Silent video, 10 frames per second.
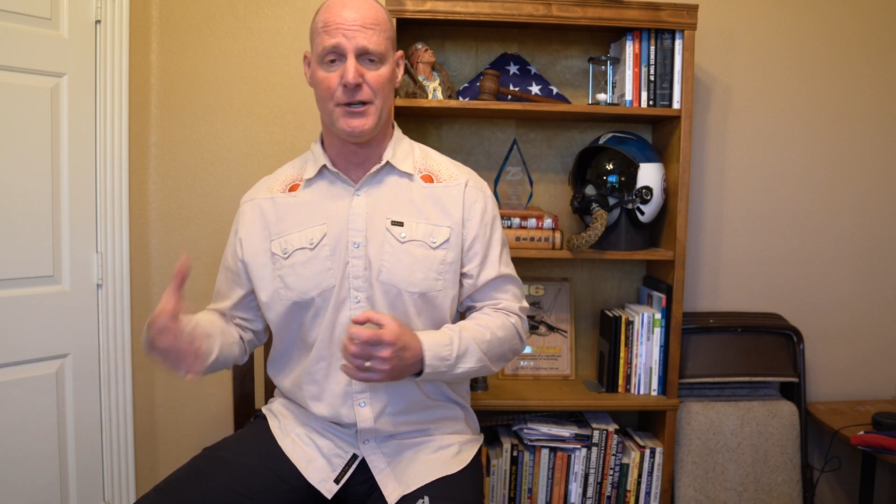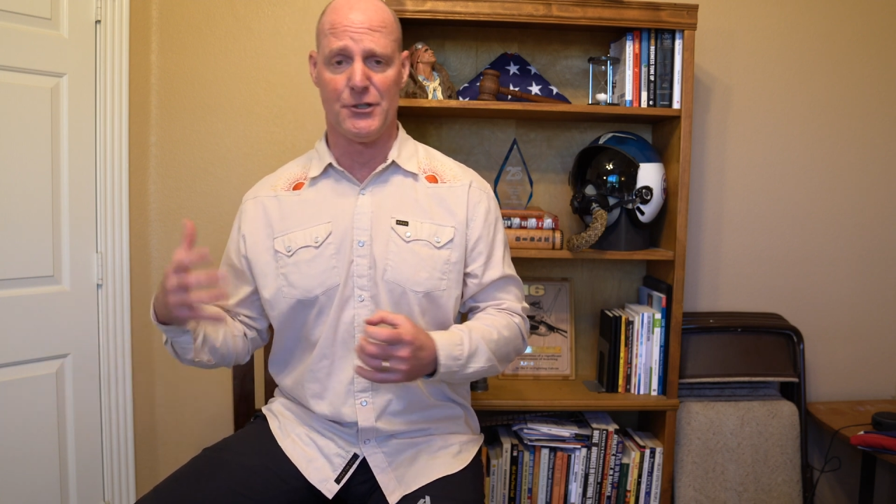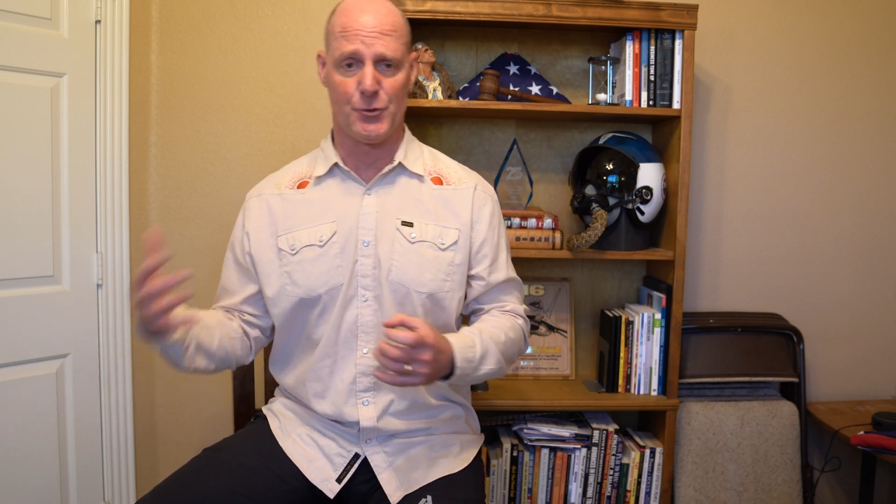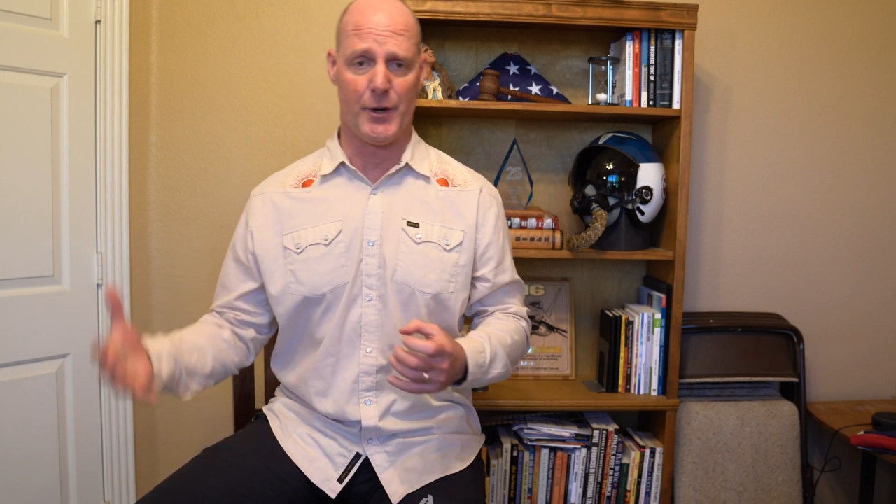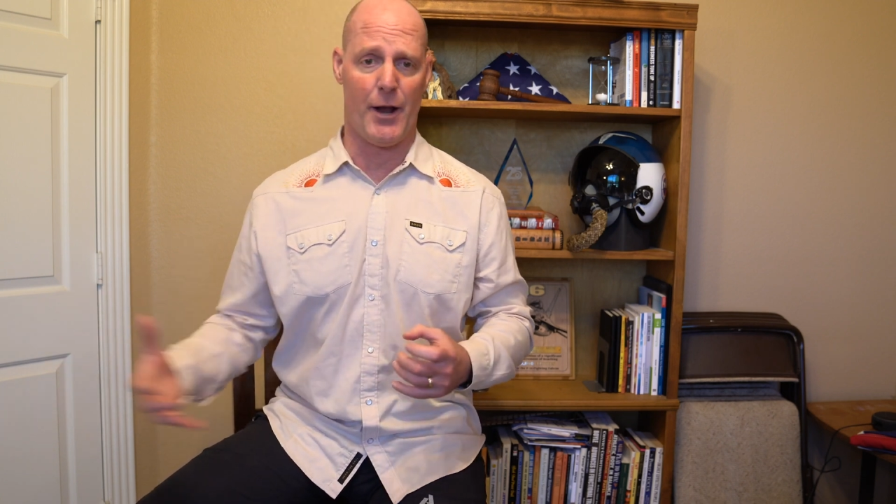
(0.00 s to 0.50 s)

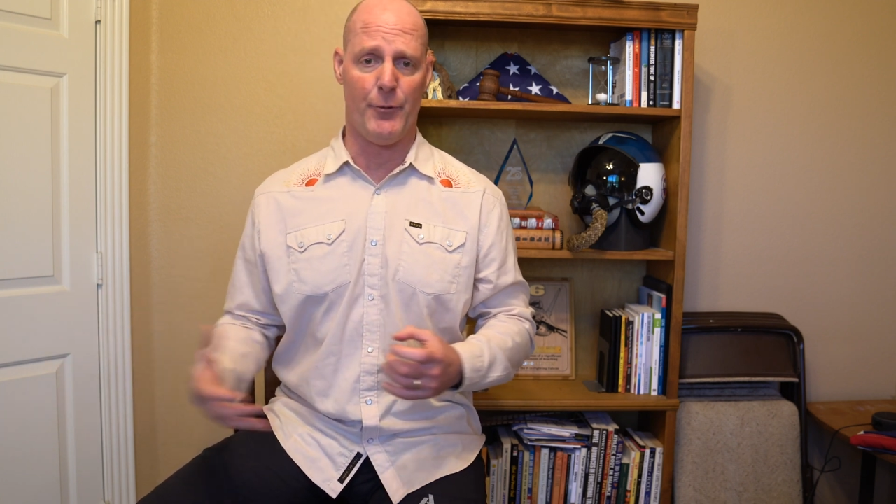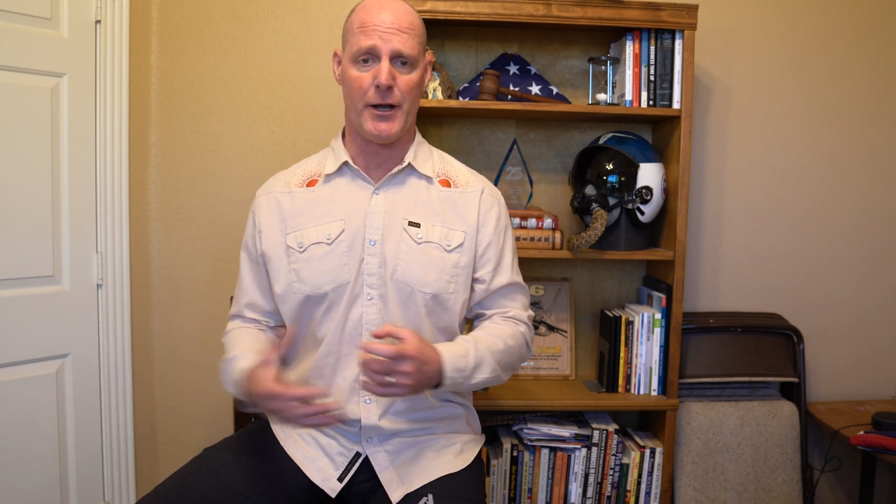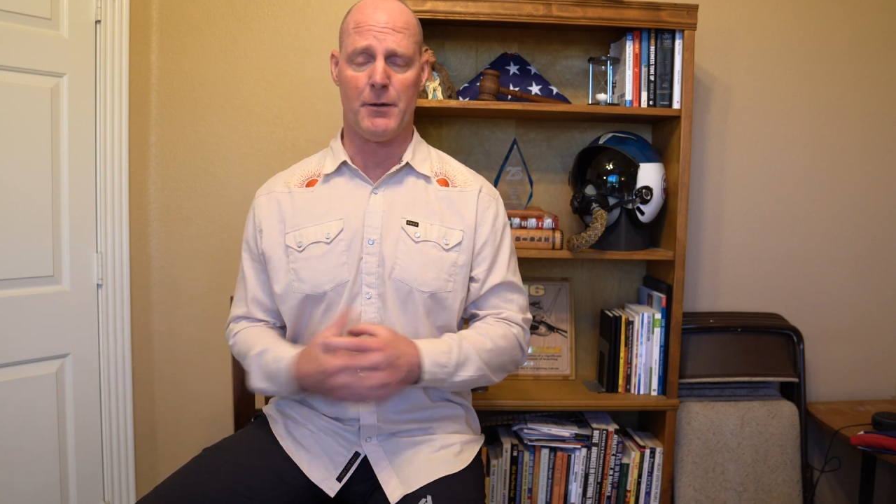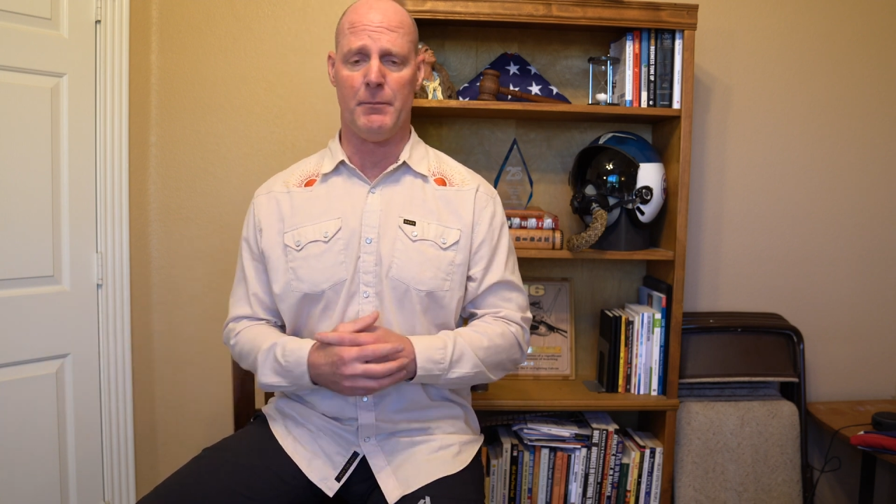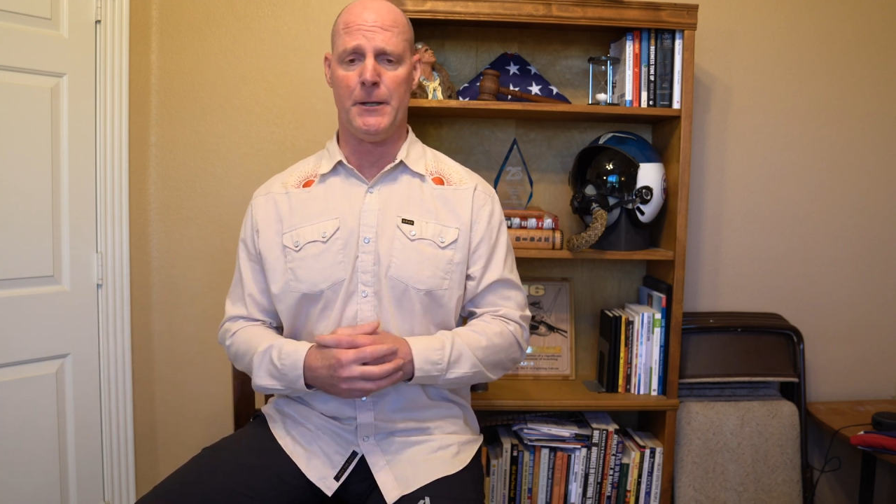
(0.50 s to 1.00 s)
is what I
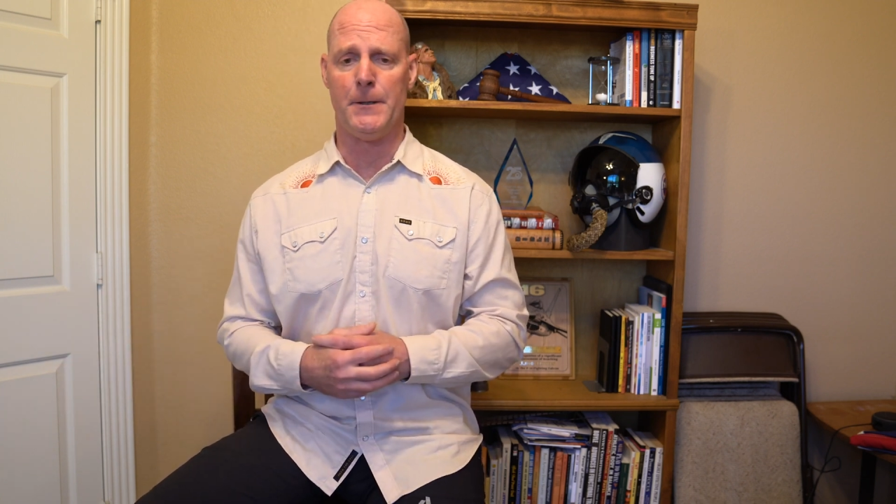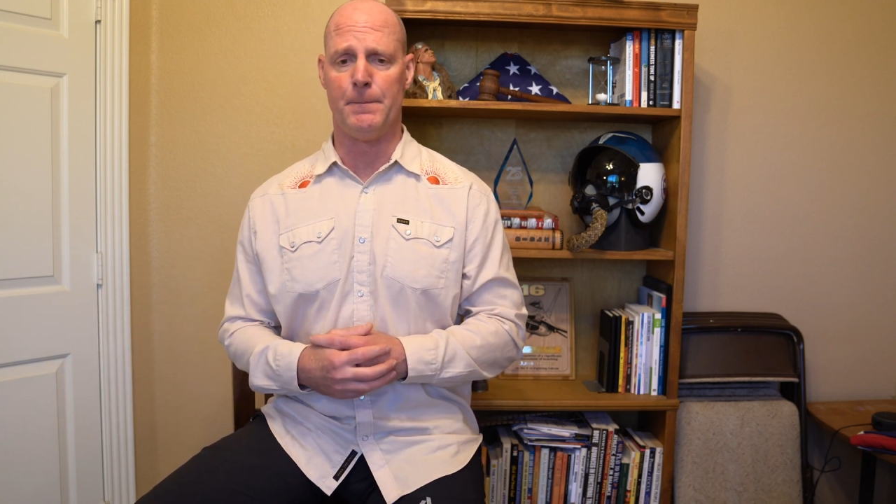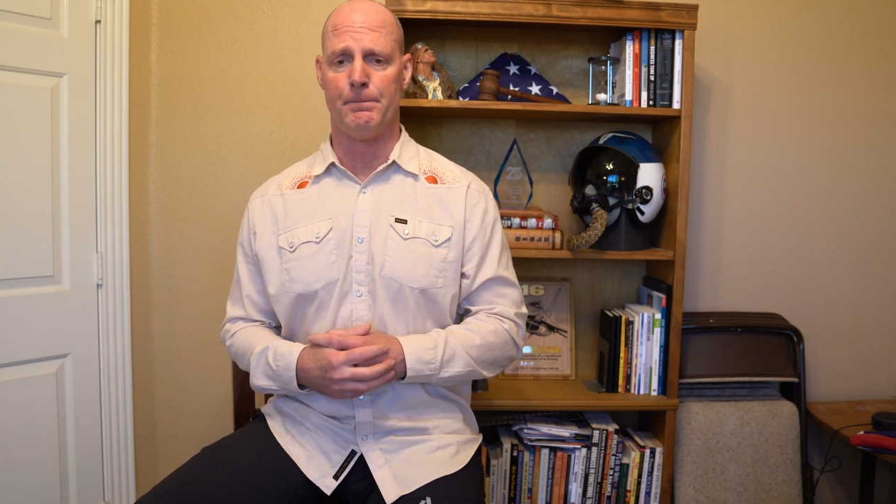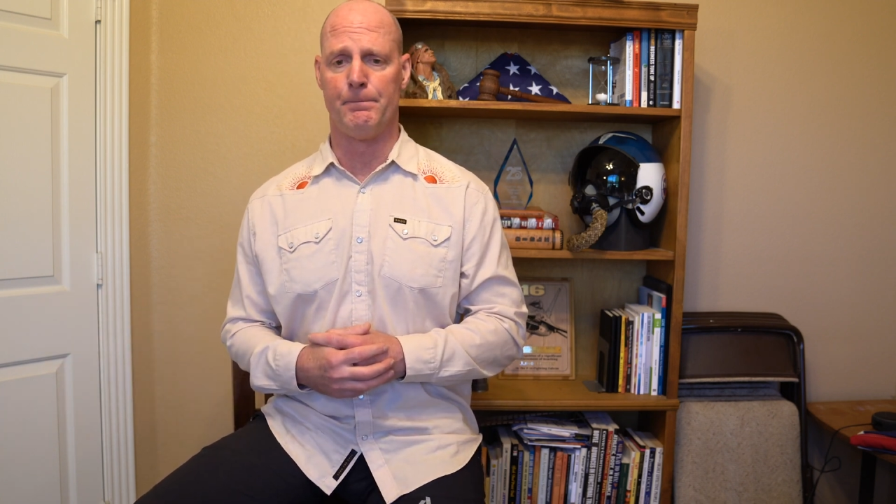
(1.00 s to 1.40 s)
recommended.